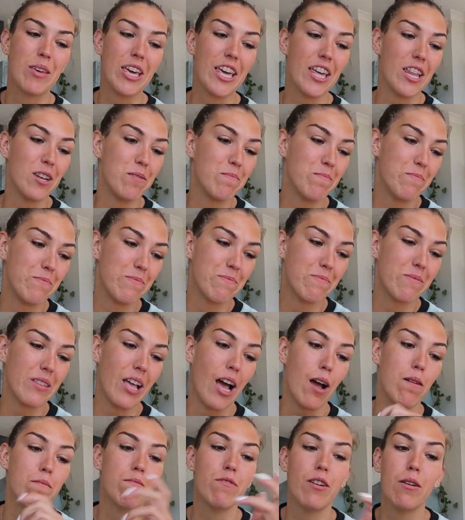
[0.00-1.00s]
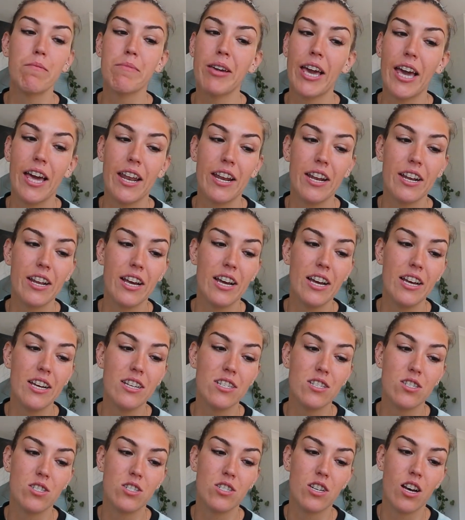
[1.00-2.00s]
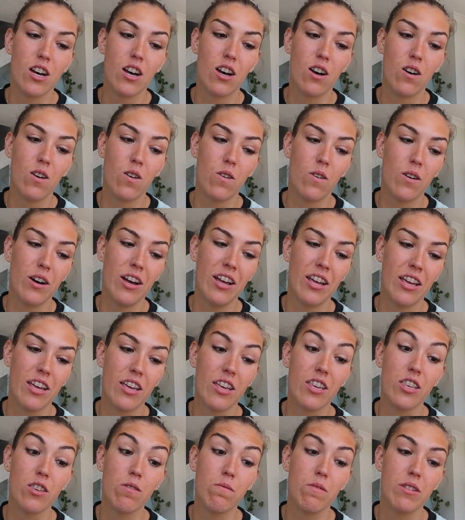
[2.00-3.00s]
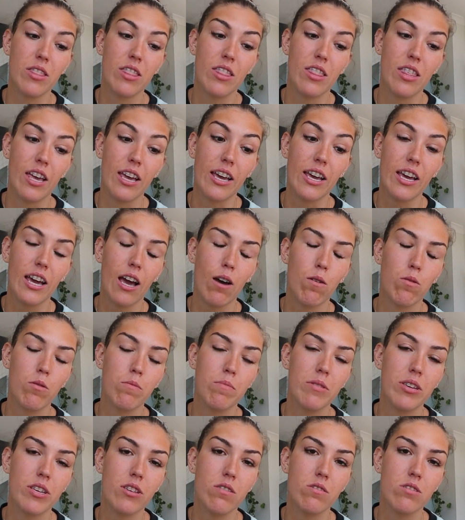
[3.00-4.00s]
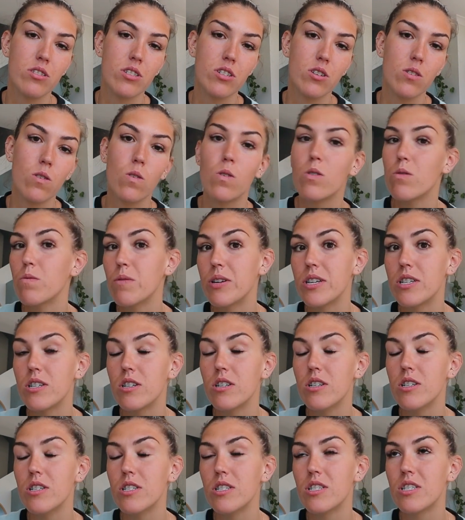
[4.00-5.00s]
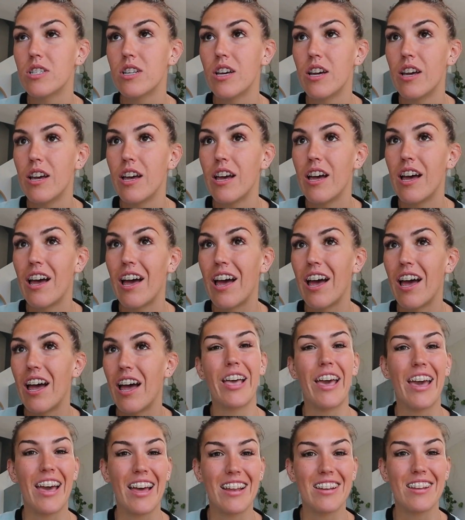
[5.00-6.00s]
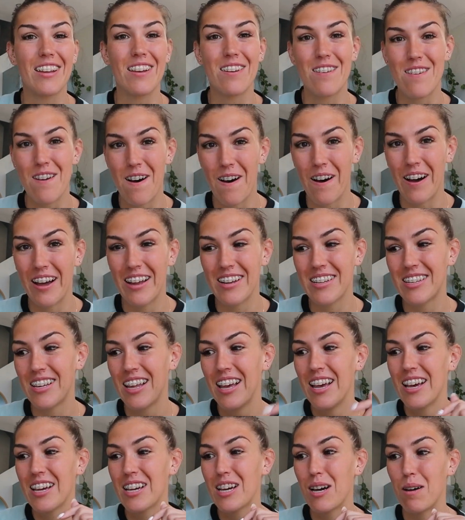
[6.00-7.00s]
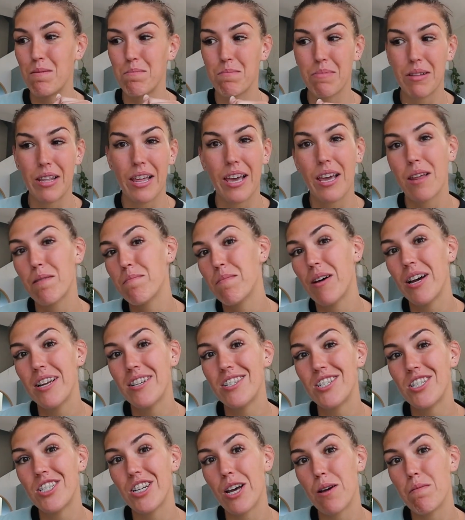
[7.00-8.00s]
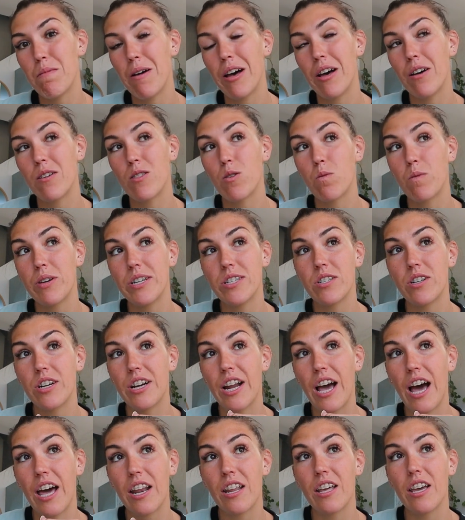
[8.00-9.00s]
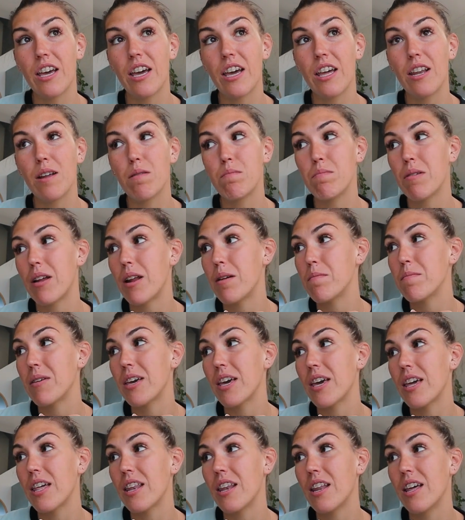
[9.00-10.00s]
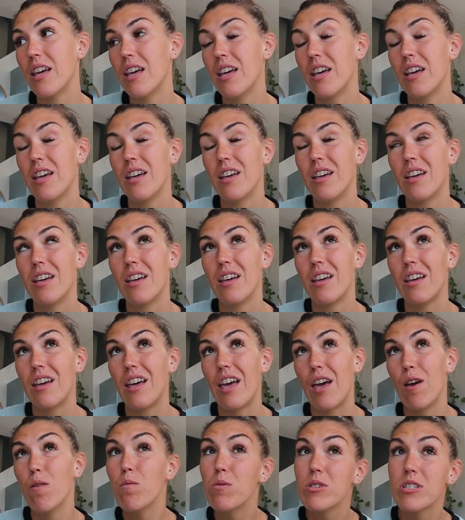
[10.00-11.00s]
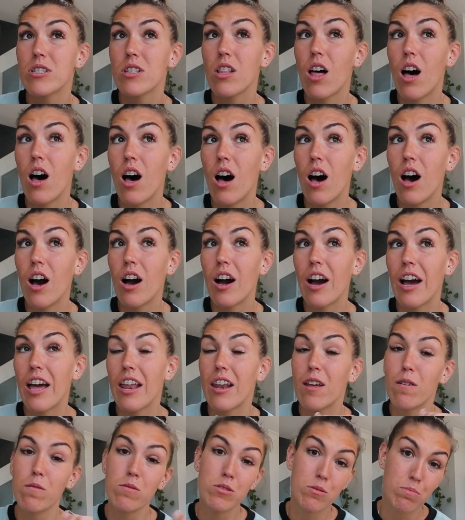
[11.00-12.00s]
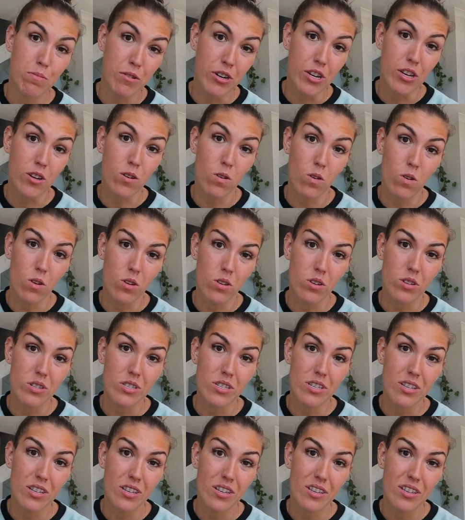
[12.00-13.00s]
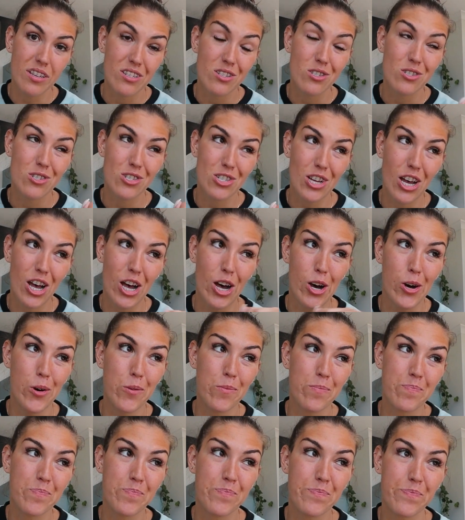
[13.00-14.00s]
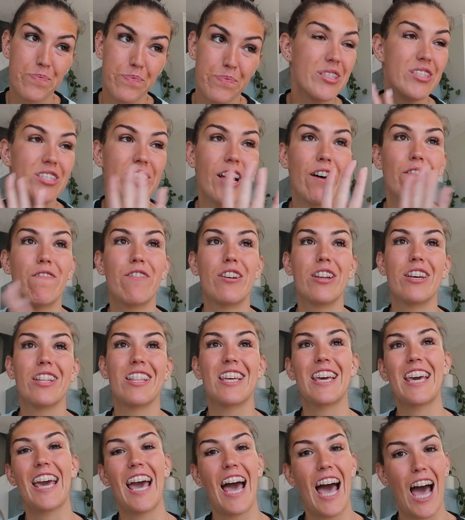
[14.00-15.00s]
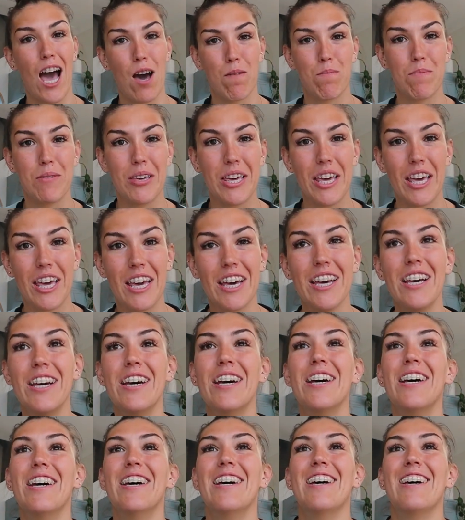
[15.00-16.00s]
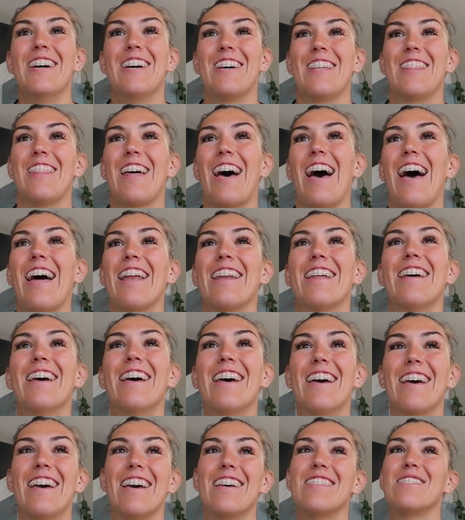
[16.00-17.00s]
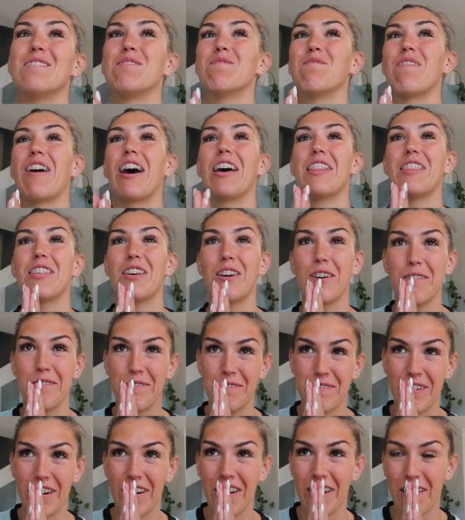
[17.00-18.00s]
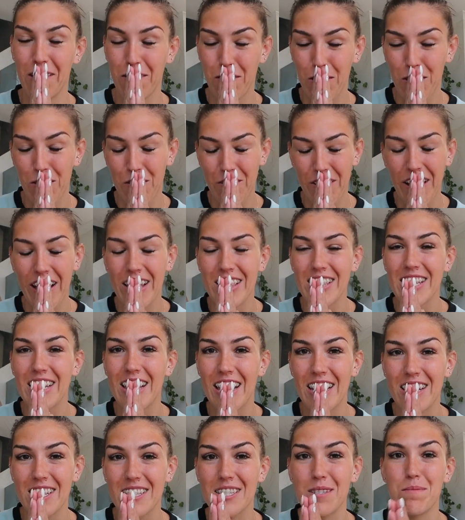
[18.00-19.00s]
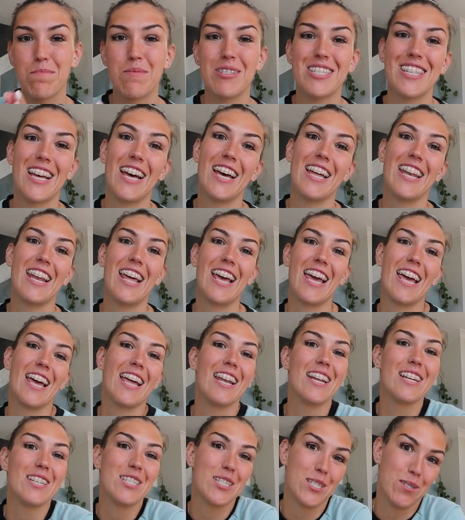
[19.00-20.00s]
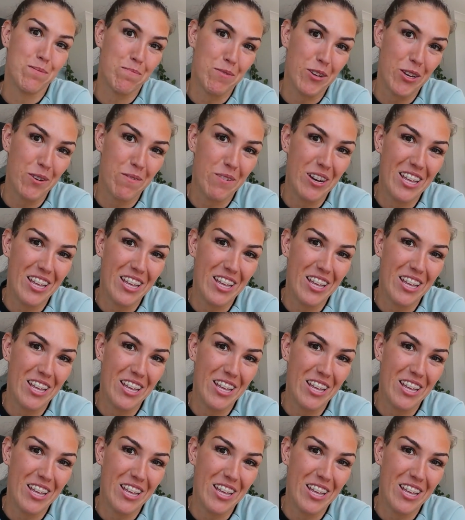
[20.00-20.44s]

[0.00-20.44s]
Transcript: mean, I'm from Canada, so you would think I would be used to cold winters and not complain much about the winter in Adelaide, but I mean, it was long and it was pretty cold. So definitely happy that it's finally over. We're finally getting some sun and some good